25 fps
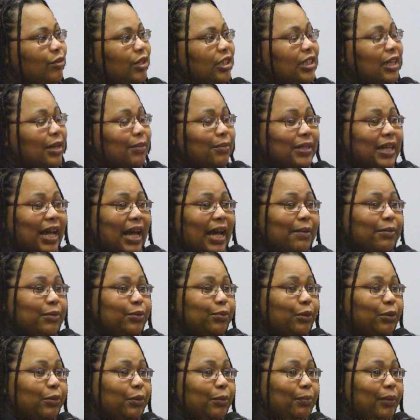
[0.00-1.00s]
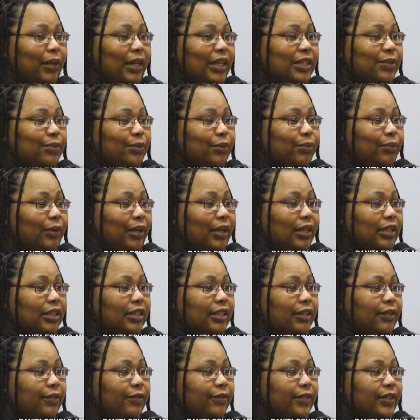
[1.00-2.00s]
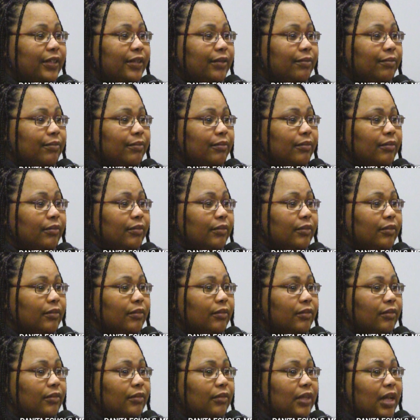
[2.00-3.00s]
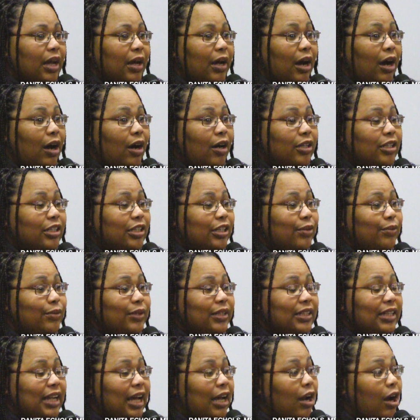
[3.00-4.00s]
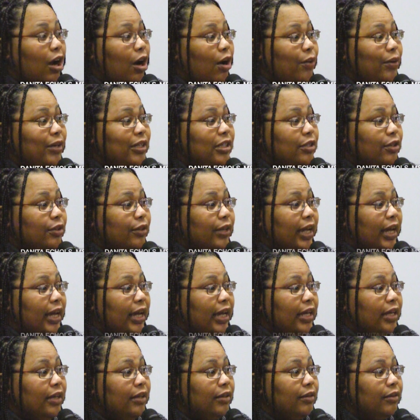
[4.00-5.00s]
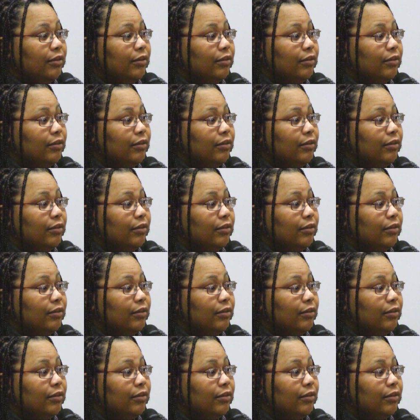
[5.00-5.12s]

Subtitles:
Sometimes we were placed with relatives. That also was not always okay.